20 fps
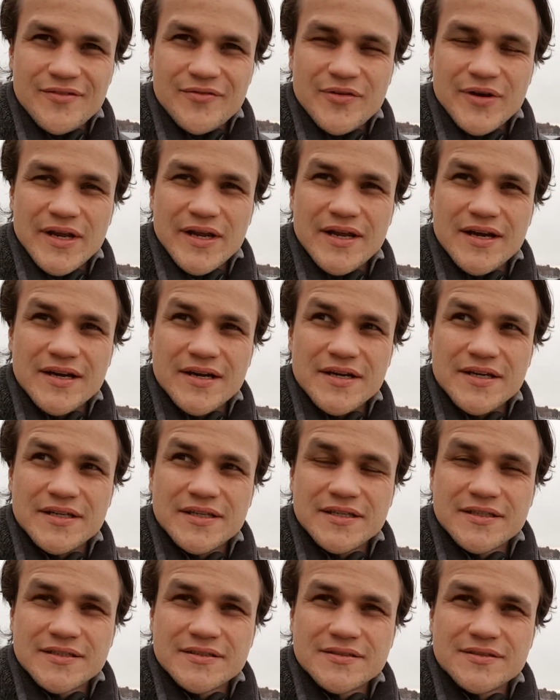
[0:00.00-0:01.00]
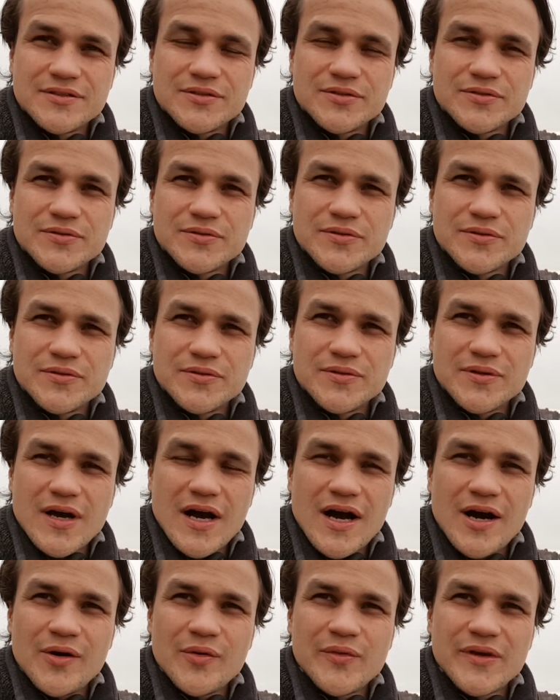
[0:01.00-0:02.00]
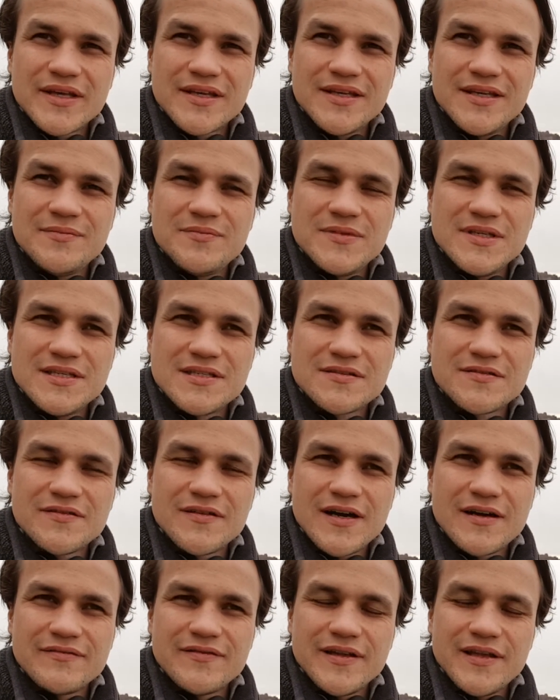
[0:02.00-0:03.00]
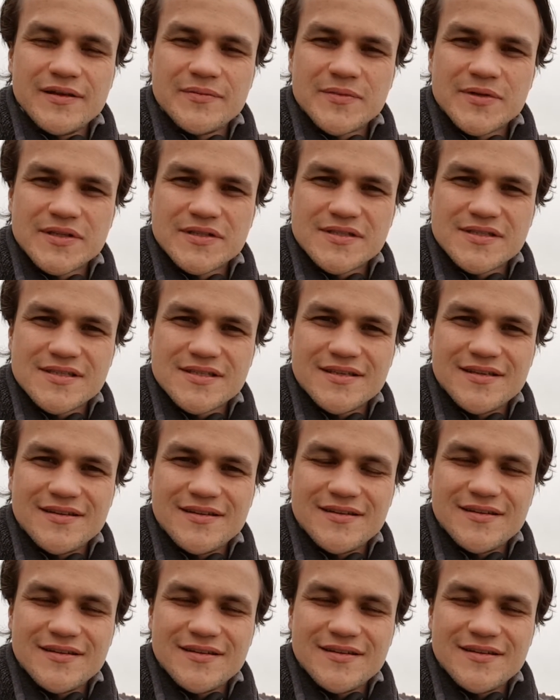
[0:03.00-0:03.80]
regarding to how we keep these 5 elements,